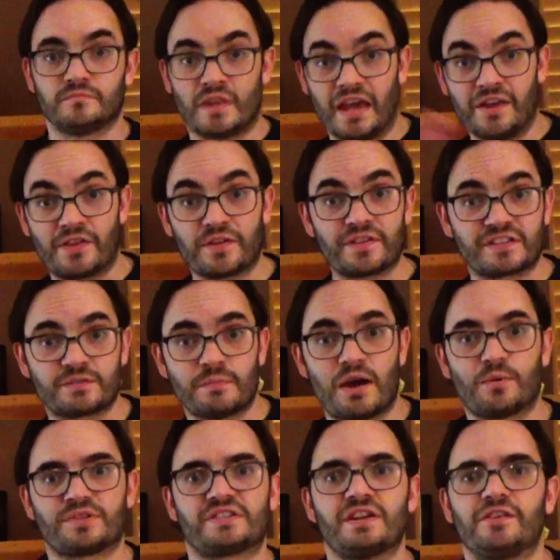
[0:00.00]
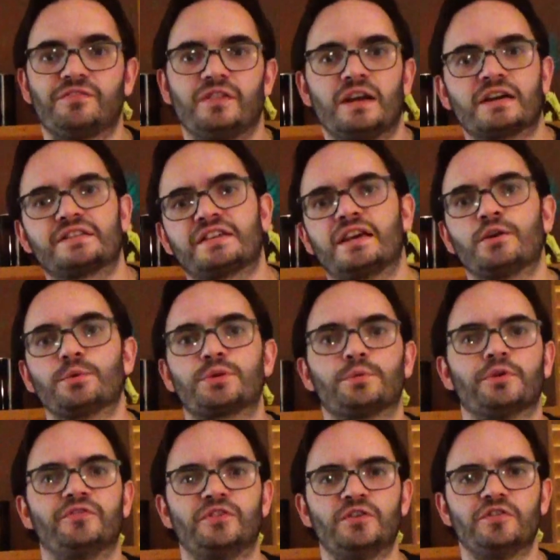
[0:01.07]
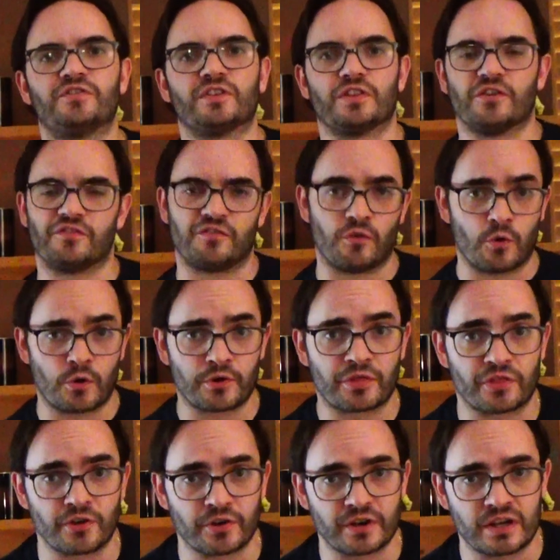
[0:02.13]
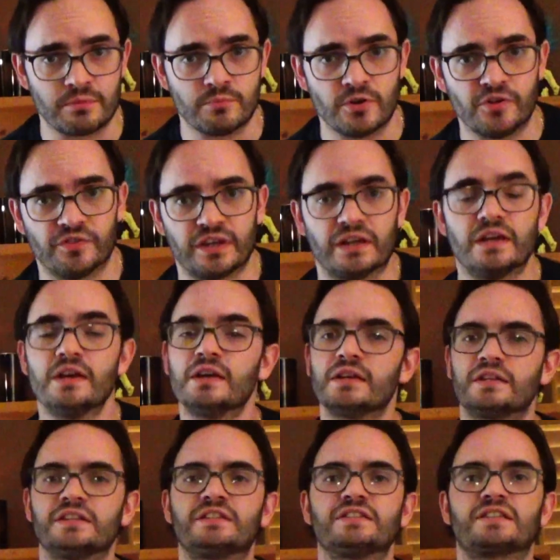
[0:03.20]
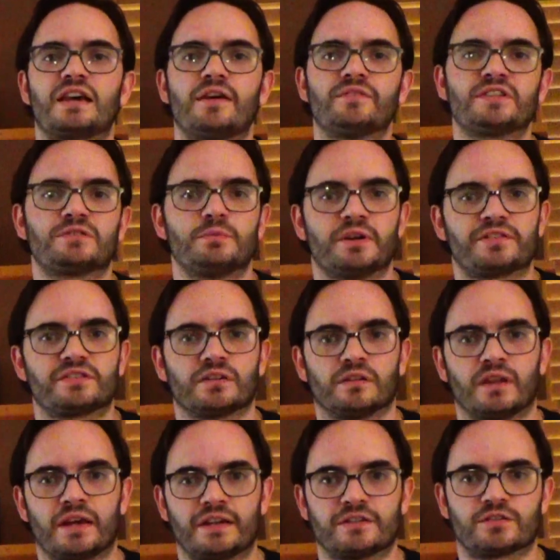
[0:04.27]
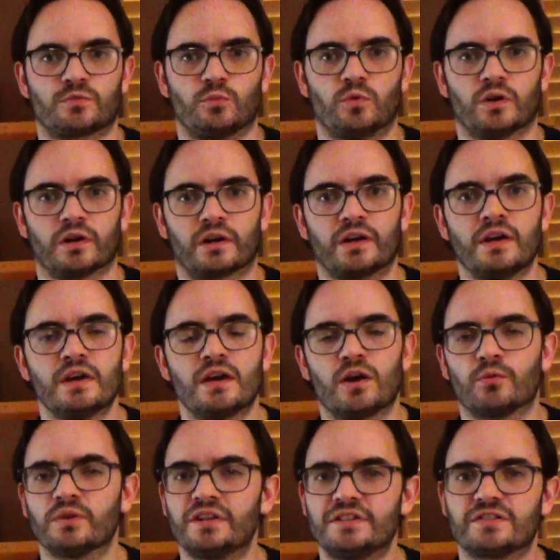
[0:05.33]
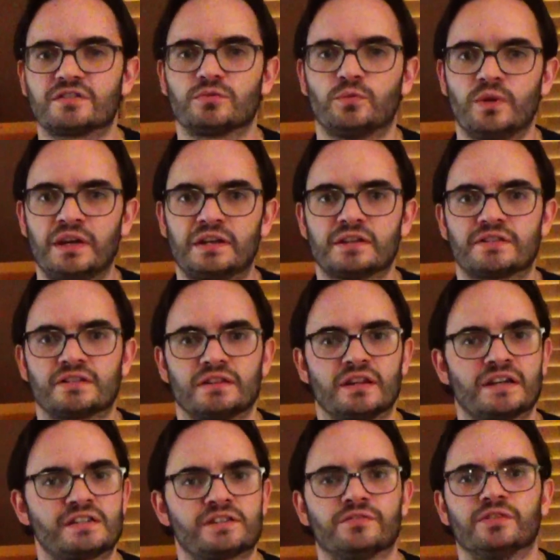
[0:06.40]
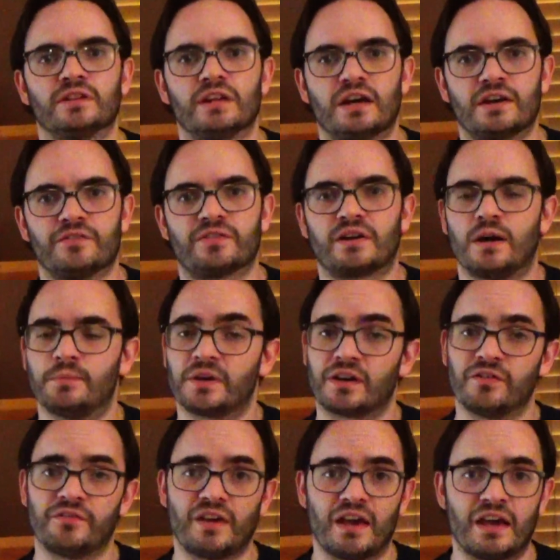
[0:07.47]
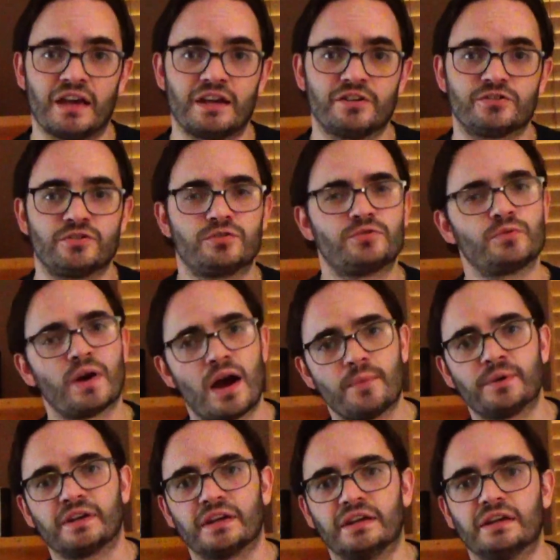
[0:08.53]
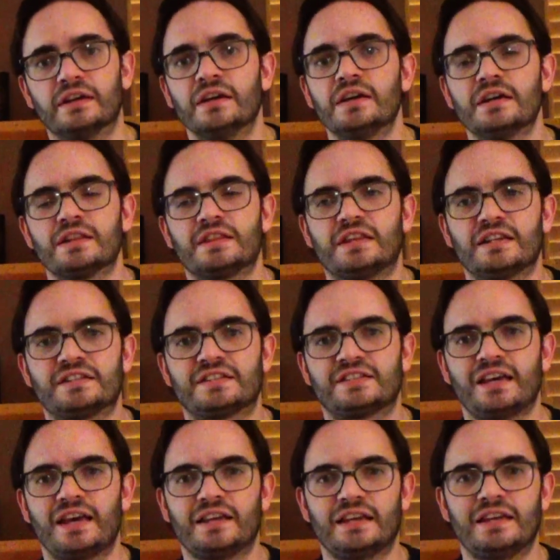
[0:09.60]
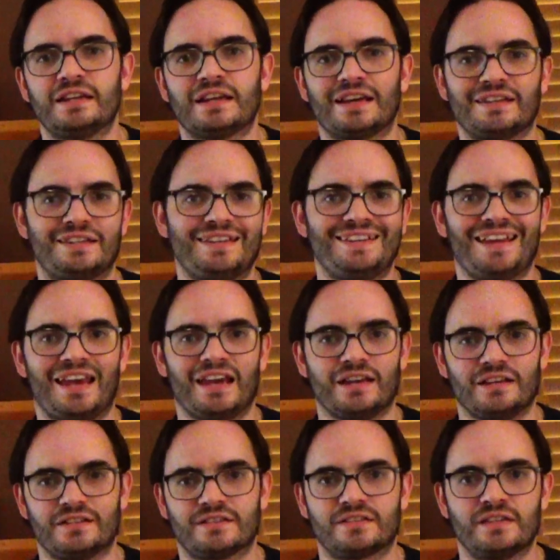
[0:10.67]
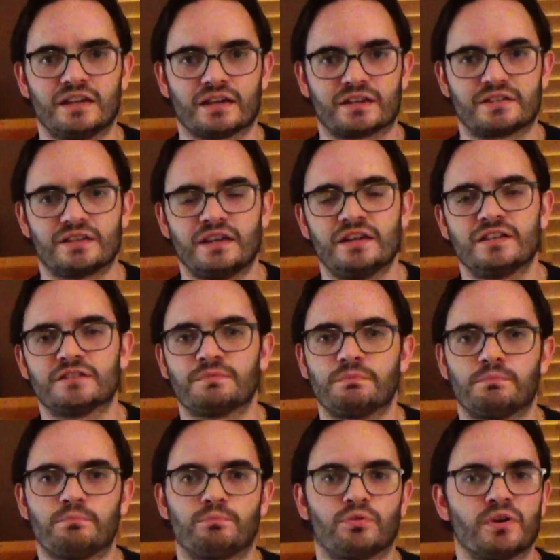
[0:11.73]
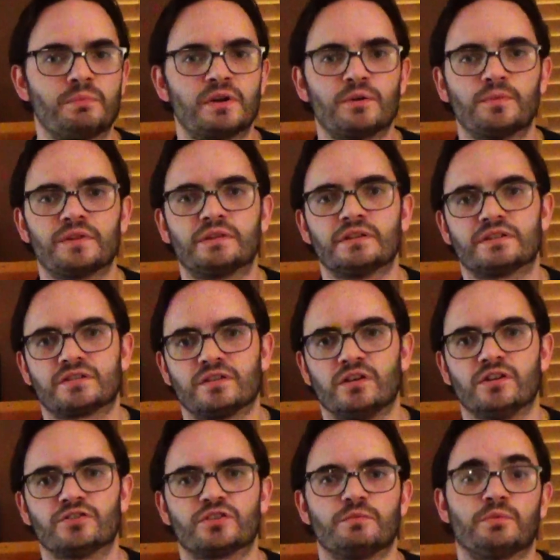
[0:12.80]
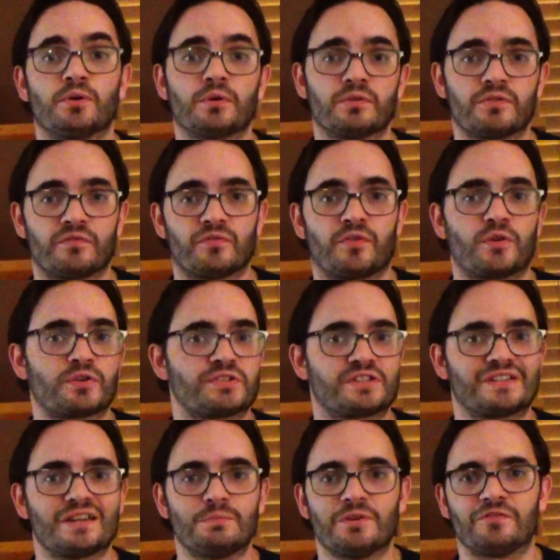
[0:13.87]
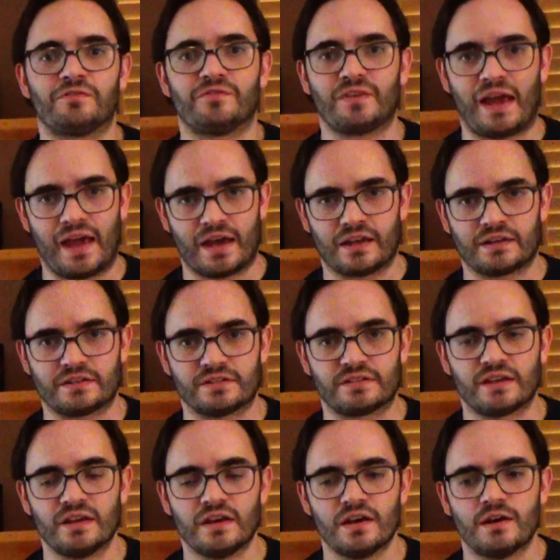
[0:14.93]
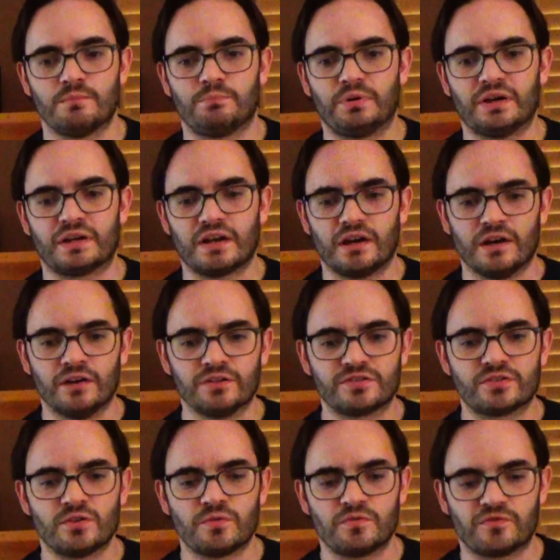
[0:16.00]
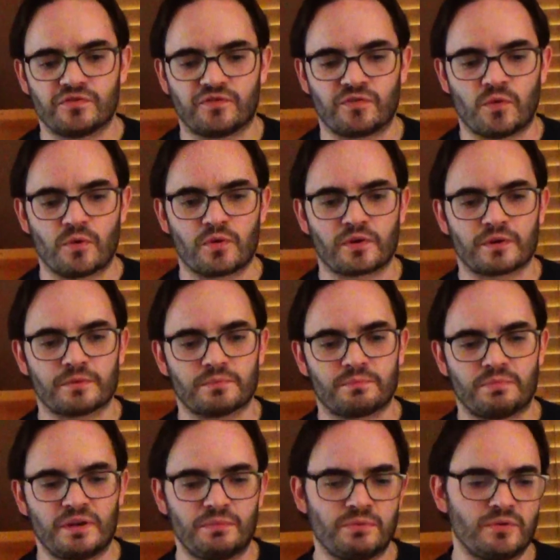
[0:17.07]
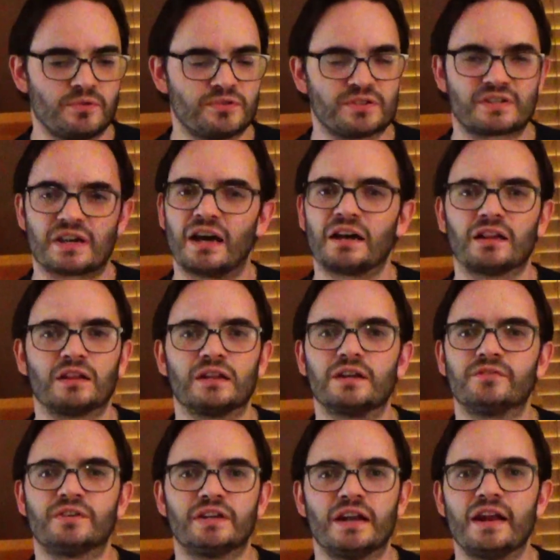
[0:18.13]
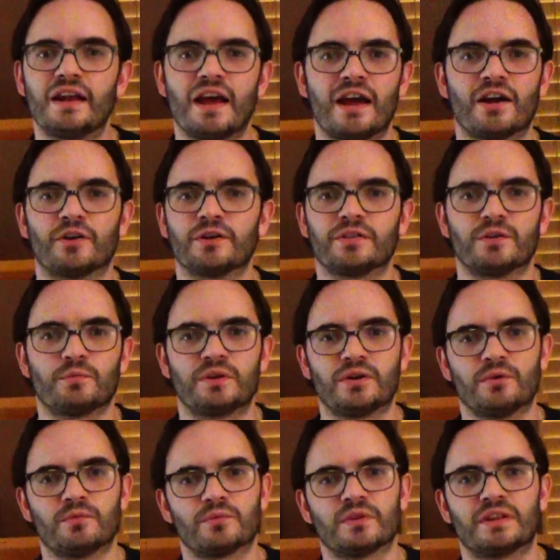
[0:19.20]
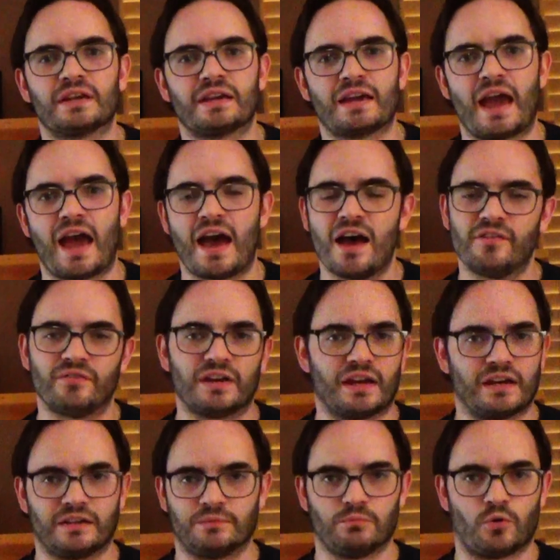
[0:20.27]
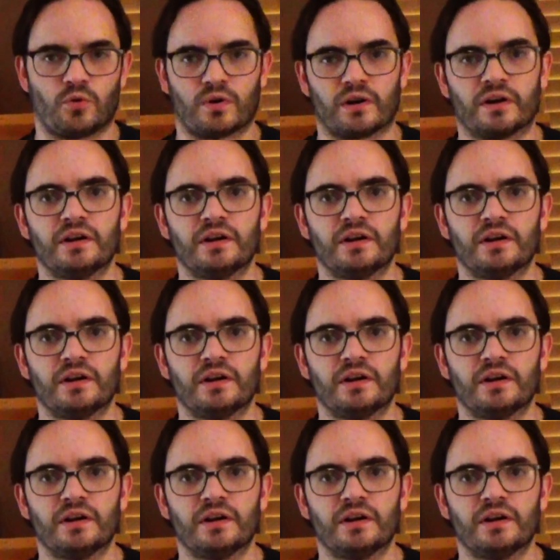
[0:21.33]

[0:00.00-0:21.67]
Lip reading: Hey there, this is Matt with State of Flux, here with a review for the 4:30 movie. This is Kevin Smith's latest work, a really sweet slice-of-life coming-of-age dramedy that's set in 1986. It is brimming with nostalgia, both for cinema fans, but also for people who just kind of lived in an era that we don't really have anymore.